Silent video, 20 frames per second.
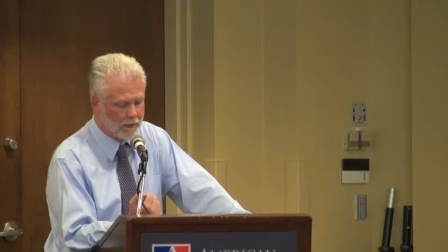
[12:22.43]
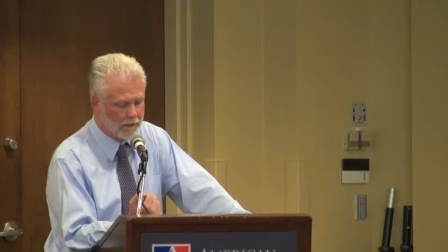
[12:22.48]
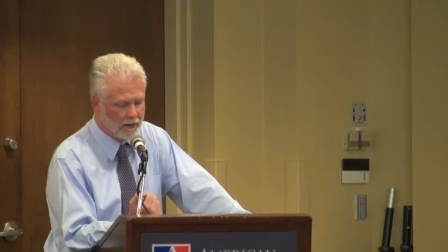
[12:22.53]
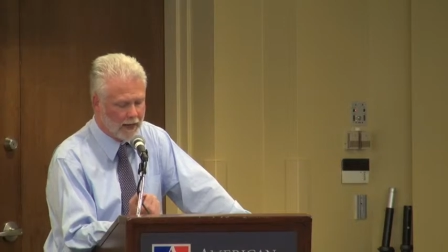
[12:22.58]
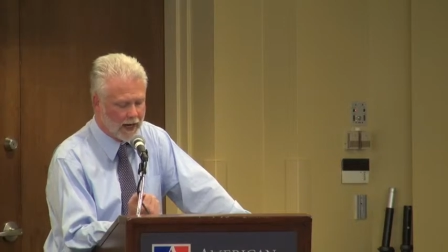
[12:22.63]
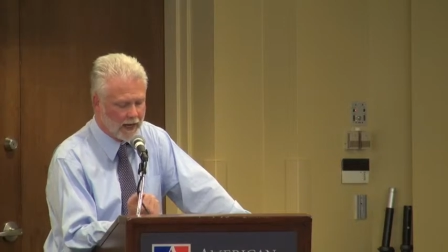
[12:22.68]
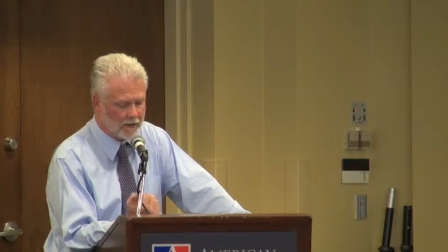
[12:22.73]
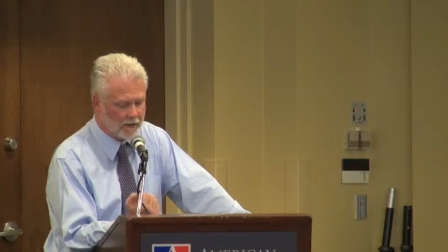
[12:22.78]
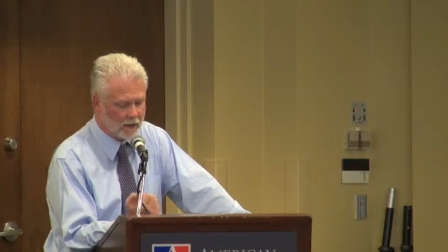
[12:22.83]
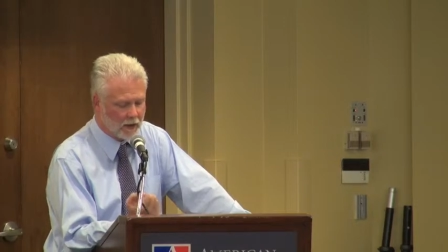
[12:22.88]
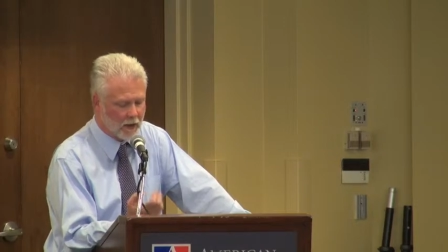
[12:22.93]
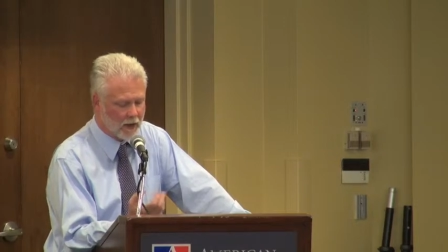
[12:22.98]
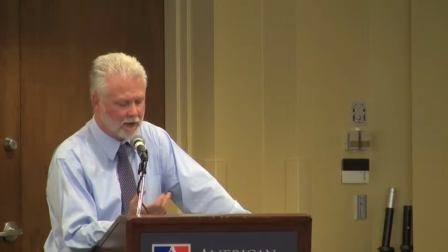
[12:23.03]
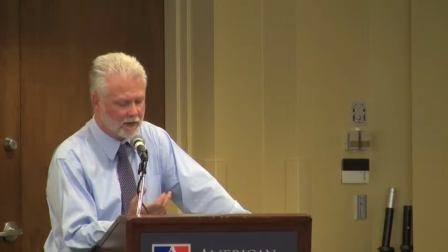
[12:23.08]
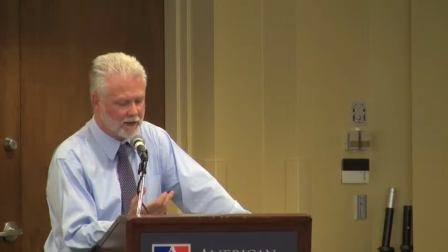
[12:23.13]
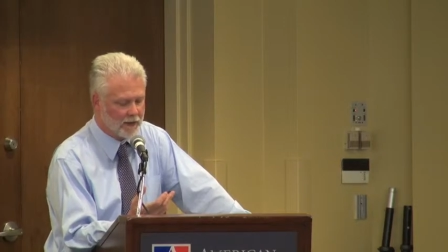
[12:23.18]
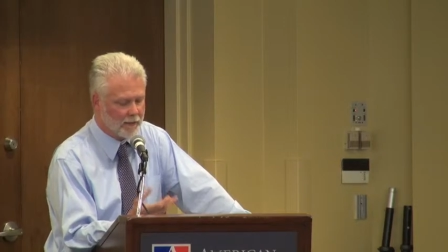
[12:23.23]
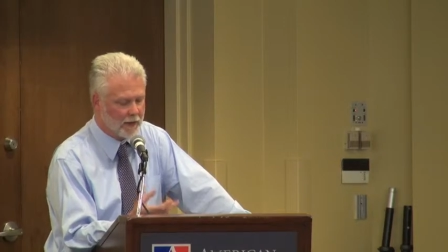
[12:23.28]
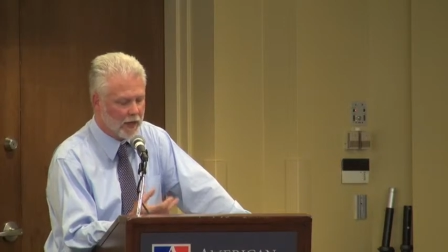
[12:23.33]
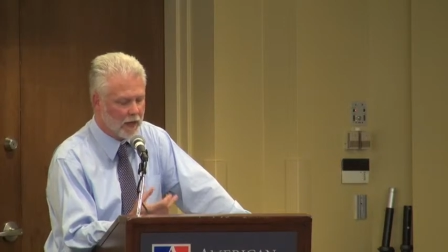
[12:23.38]
that
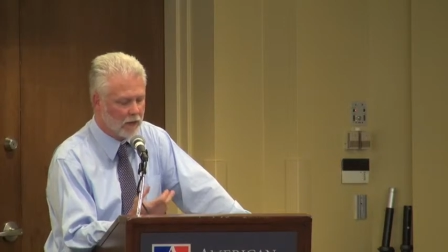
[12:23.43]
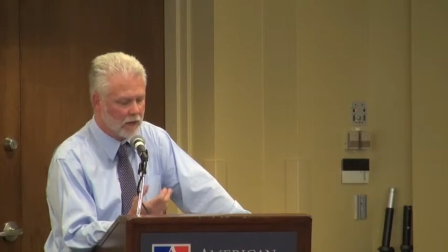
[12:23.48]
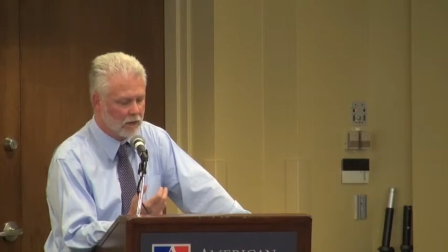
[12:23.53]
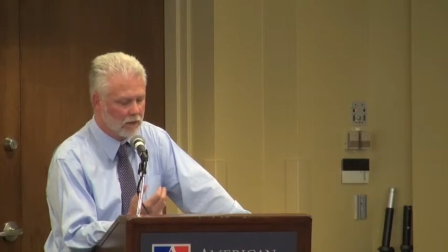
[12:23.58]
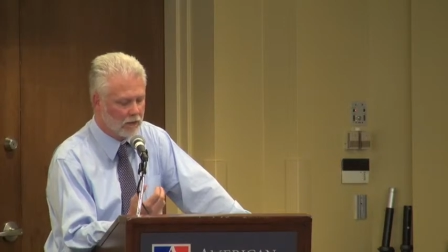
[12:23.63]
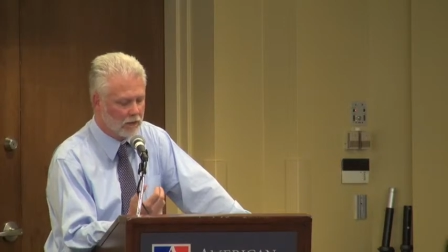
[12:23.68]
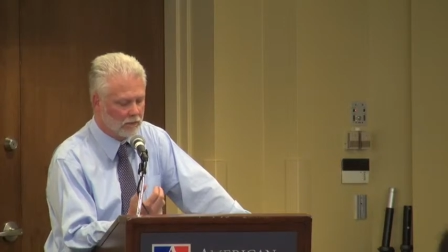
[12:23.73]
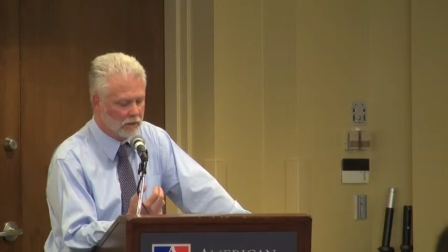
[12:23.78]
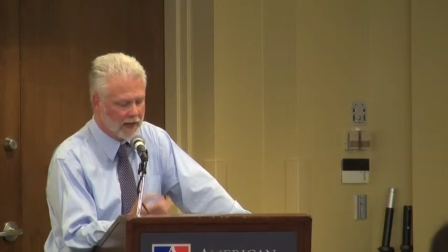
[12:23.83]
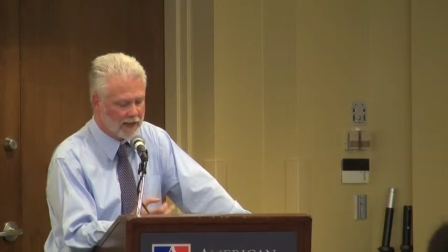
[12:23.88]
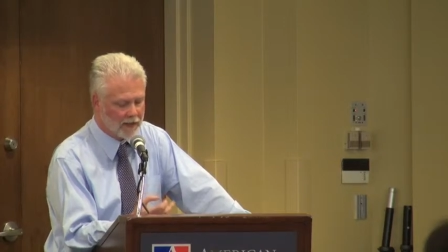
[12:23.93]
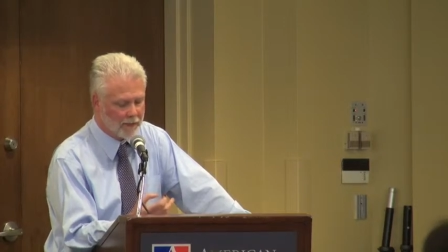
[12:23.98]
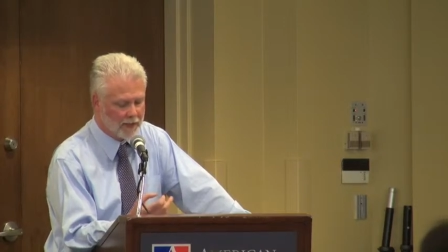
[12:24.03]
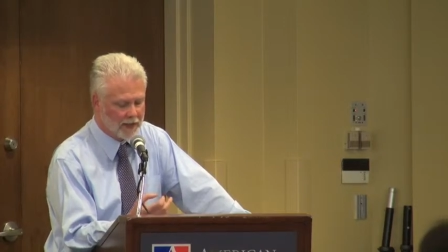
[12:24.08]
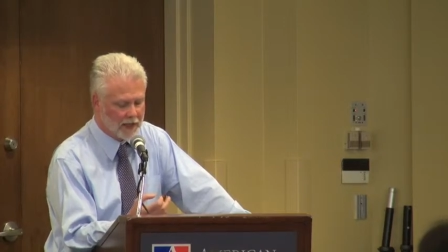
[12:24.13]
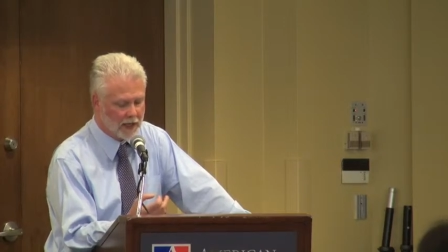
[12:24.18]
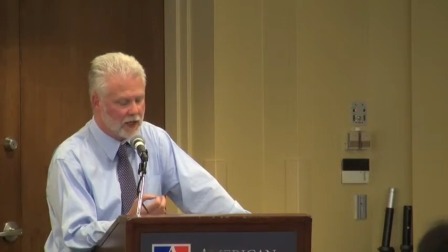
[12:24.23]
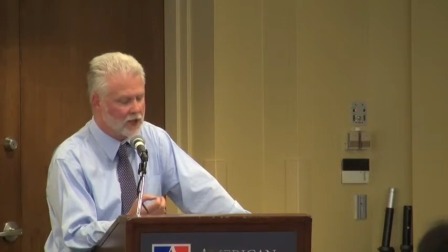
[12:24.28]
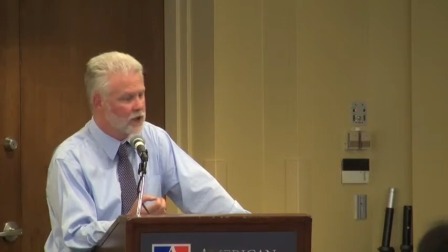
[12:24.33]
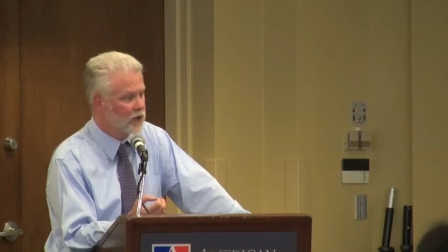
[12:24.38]
talks about
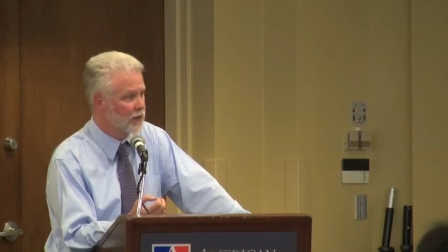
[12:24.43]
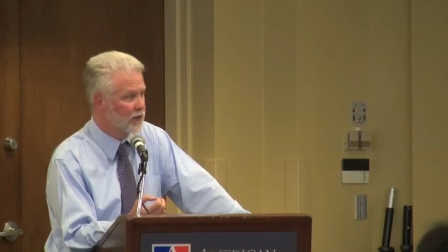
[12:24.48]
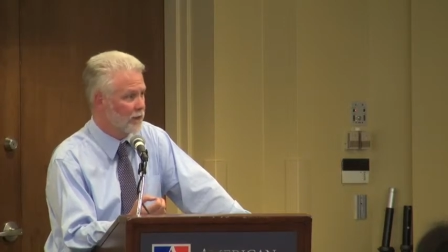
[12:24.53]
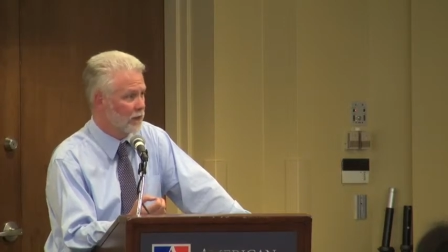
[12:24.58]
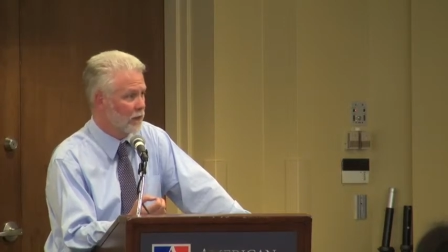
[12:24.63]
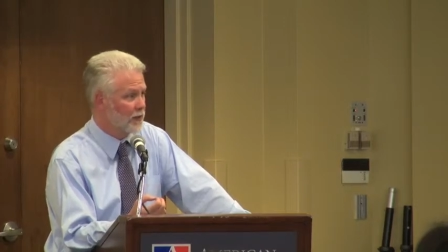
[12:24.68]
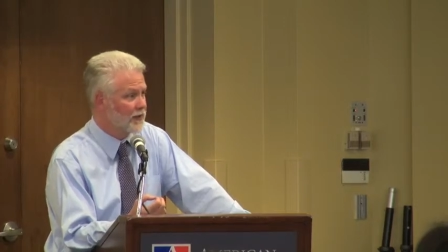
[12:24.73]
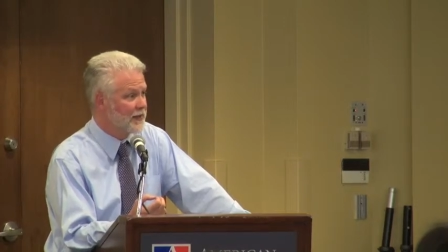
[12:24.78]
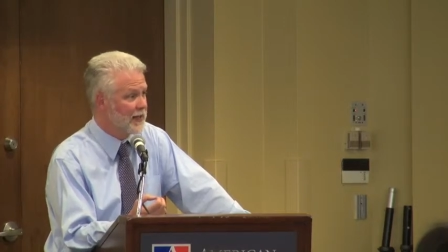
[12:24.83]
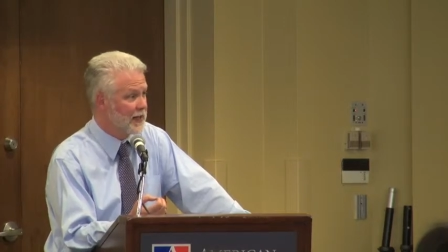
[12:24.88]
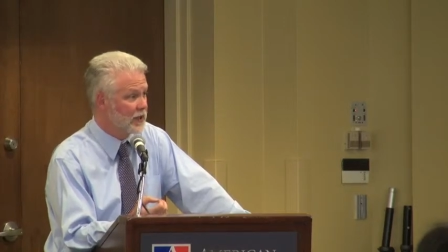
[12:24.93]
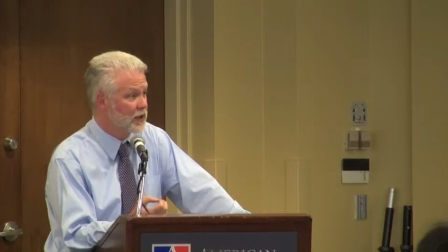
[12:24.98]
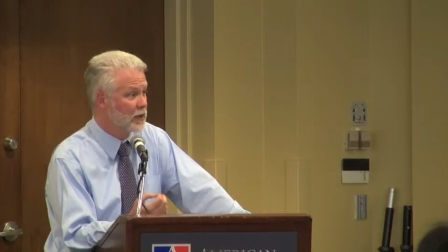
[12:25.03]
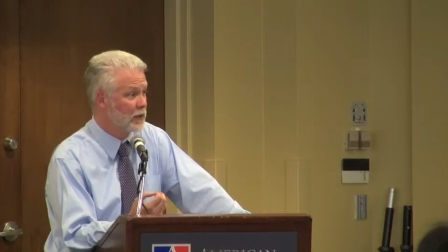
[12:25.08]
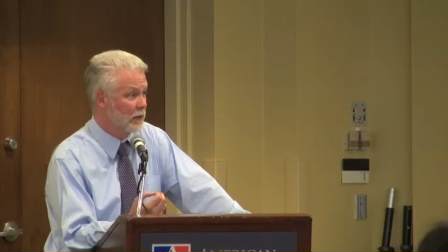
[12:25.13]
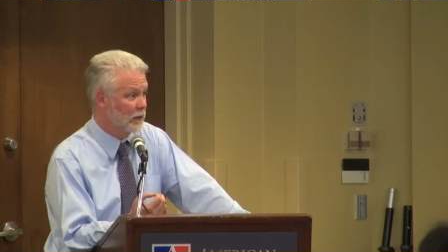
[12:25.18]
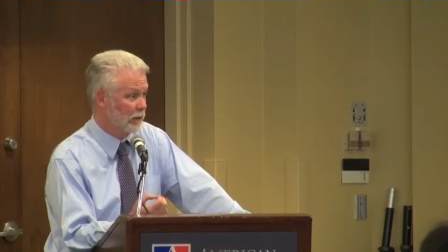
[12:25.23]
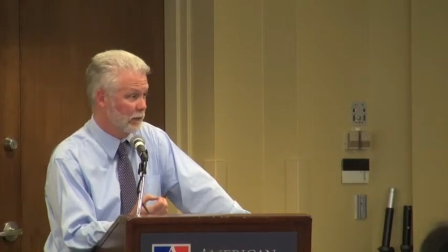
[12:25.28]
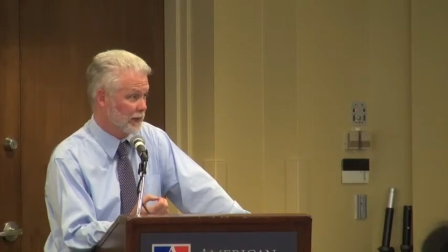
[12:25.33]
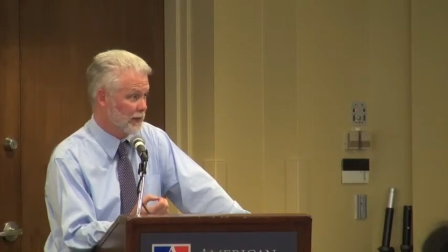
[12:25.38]
recommendations for
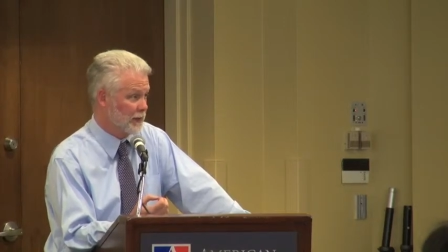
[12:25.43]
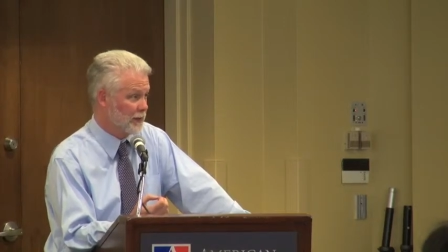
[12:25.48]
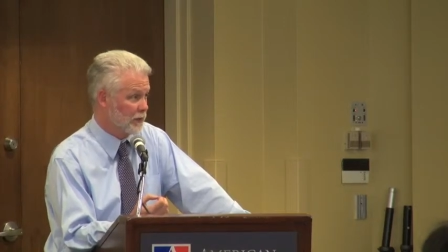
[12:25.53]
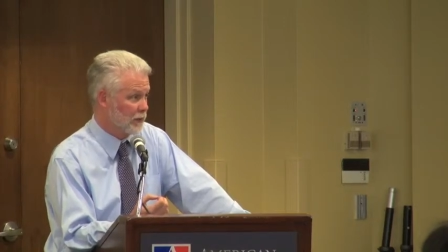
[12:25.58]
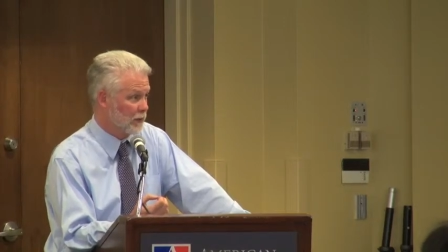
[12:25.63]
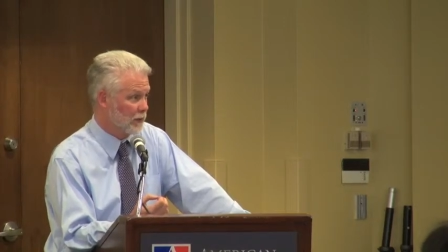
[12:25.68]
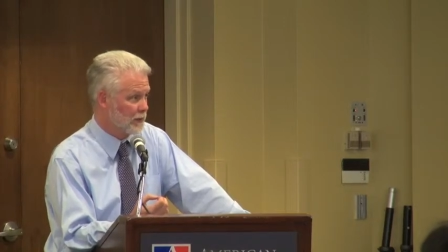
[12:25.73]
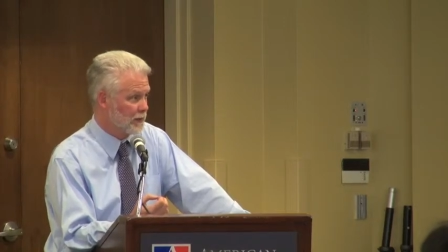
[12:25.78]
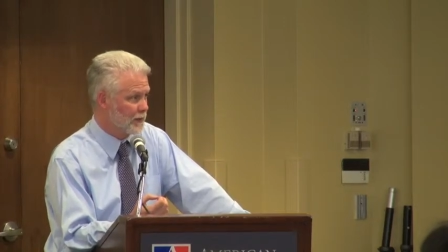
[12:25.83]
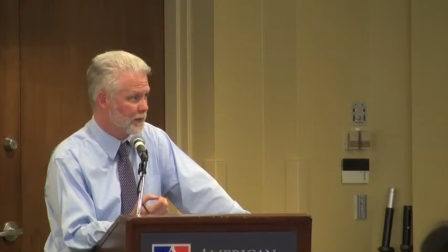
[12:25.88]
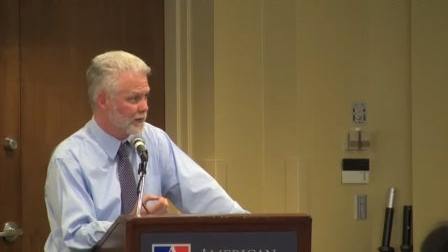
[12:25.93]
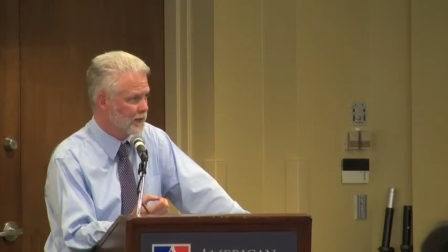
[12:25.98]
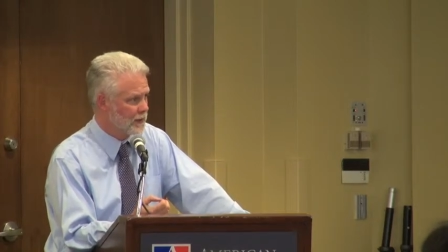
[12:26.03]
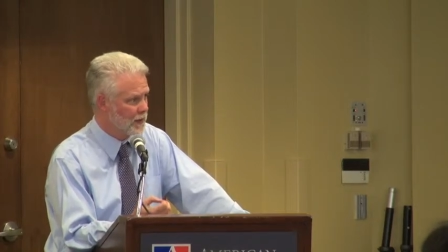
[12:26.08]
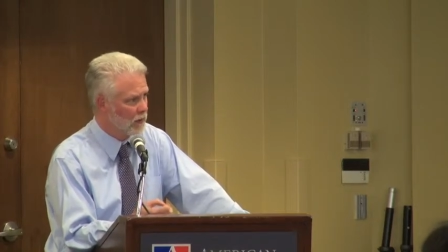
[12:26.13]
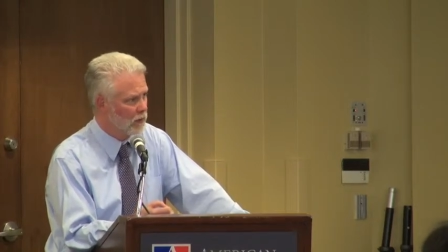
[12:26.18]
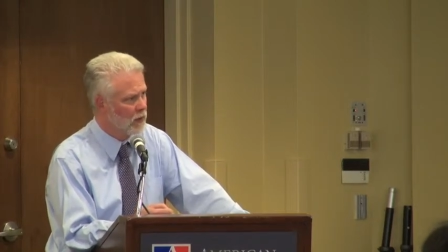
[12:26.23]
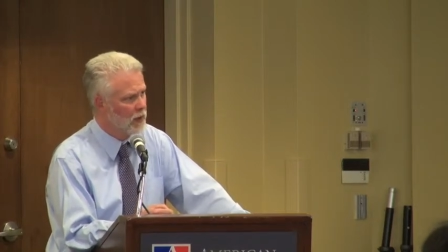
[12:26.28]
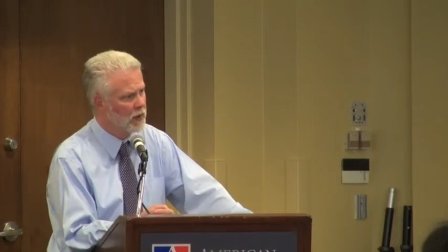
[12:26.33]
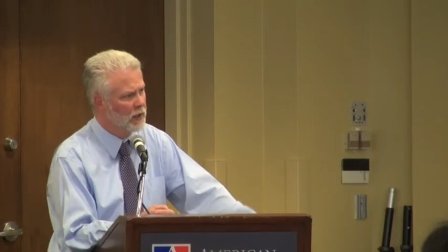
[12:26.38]
additional resources.
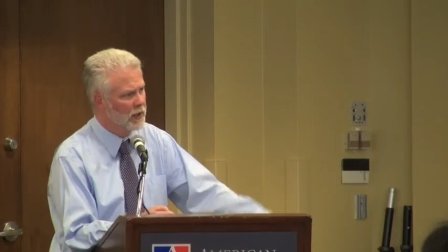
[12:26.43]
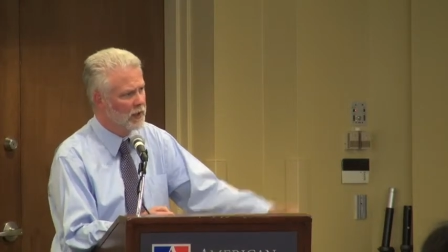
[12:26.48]
So